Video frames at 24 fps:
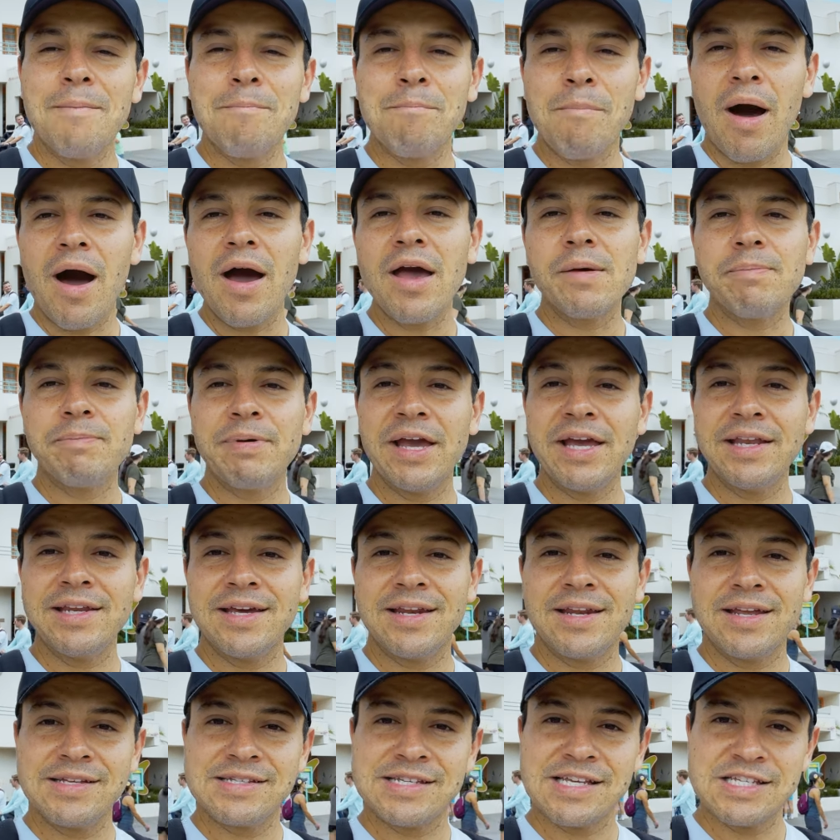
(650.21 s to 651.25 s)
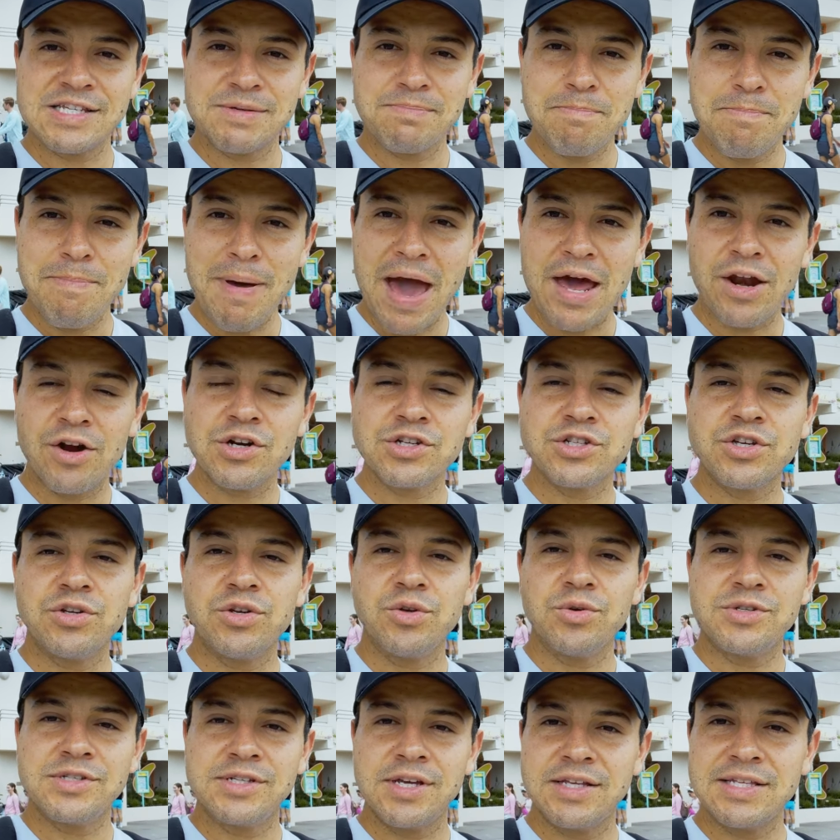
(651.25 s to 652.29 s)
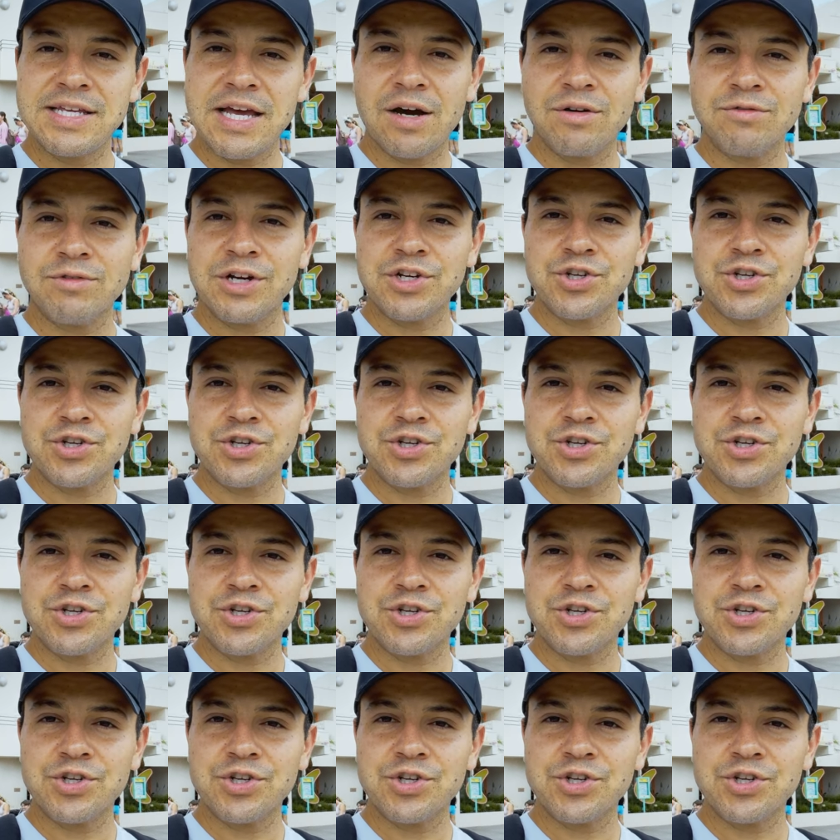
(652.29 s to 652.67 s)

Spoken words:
my opinion is it's better to do sit-down